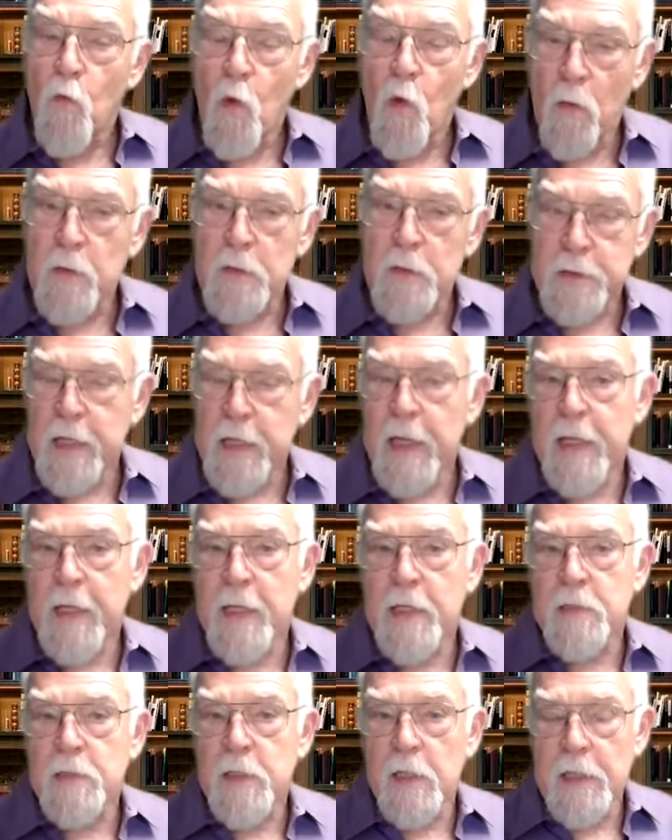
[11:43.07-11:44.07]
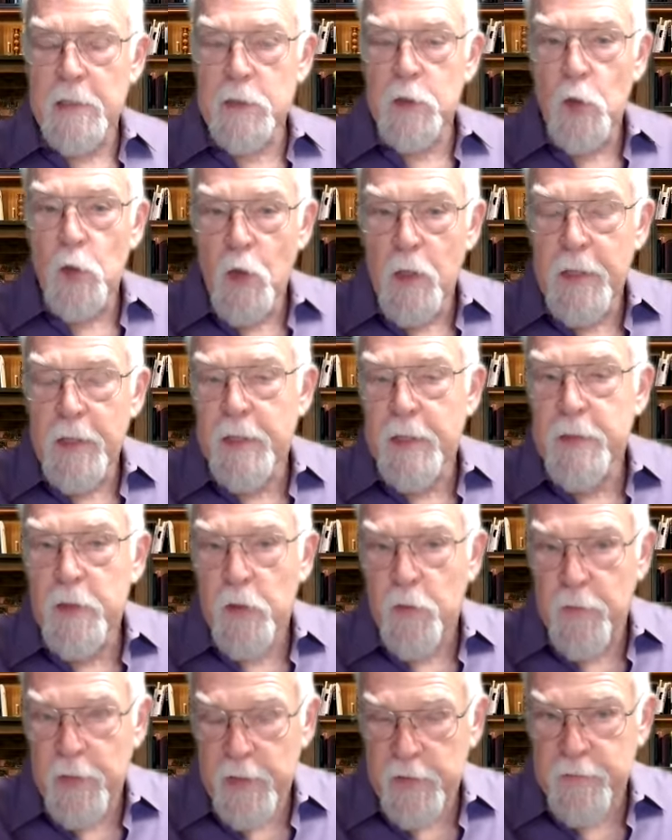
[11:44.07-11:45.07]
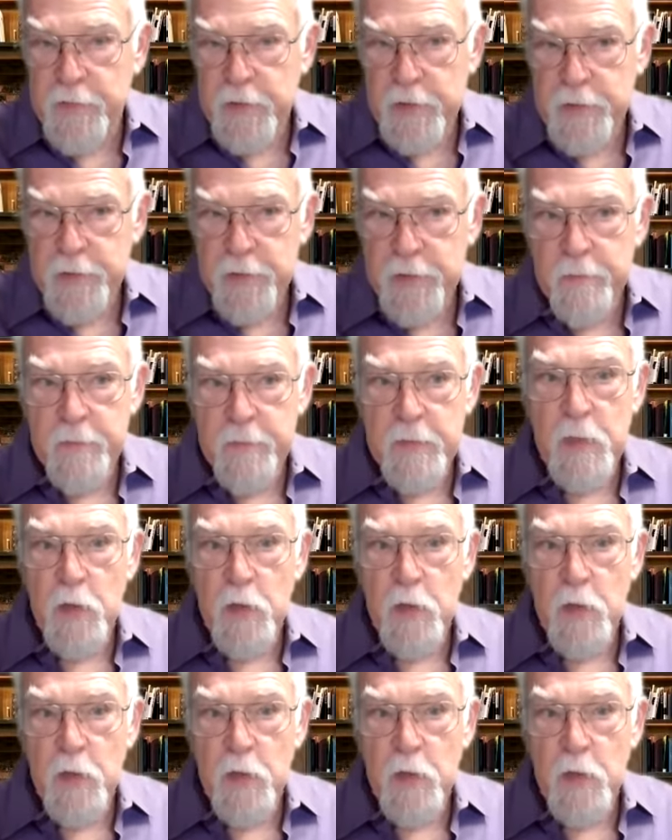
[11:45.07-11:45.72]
what we're saying is let's look at the creative system.